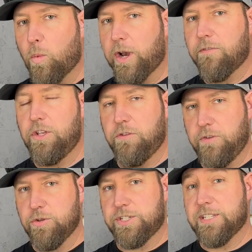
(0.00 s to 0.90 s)
whatever you've
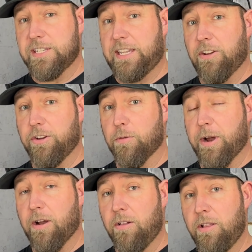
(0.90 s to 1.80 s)
used to secure your
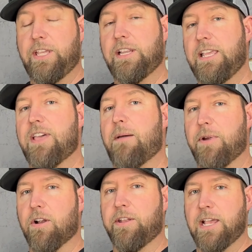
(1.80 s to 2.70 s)
barrel. You can leave that
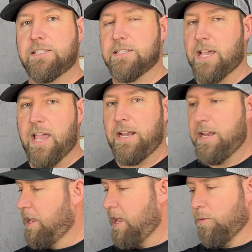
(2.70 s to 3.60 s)
barrel nice and tight,
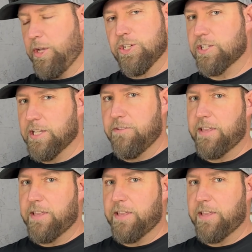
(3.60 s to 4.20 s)
and we can just lift